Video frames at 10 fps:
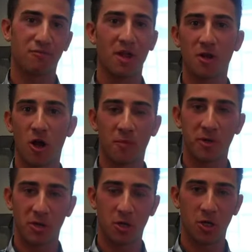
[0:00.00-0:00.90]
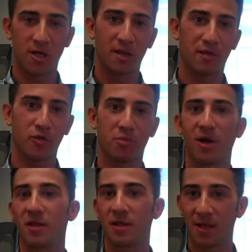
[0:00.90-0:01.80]
this red carpet look is to
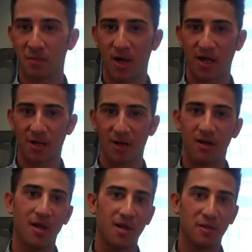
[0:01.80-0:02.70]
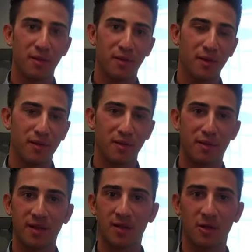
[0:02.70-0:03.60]
apply the lip color. This season,
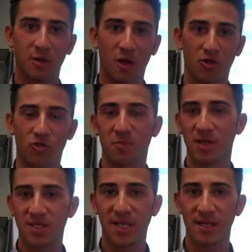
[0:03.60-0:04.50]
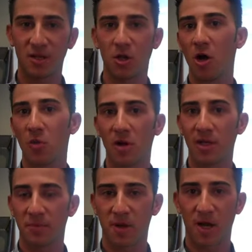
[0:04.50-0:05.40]
Stila launched Patina
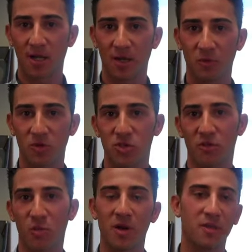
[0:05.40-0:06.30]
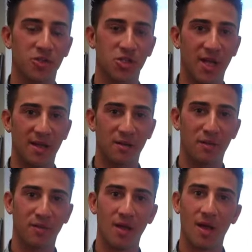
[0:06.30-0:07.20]
Longwear Lip Color, which is one of the
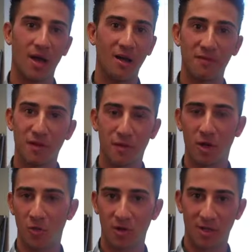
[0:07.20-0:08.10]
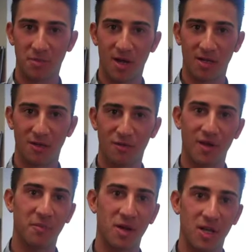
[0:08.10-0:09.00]
shades of these Longwear lip colors
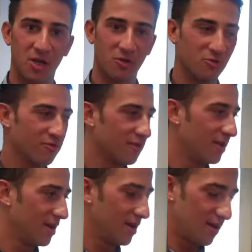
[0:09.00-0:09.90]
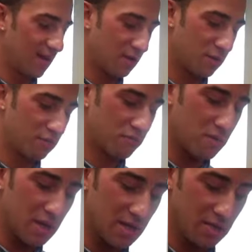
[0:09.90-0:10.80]
that I'm going to use. It's a
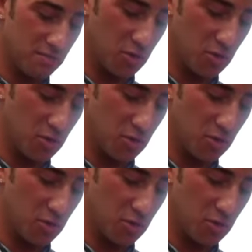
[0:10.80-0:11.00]
really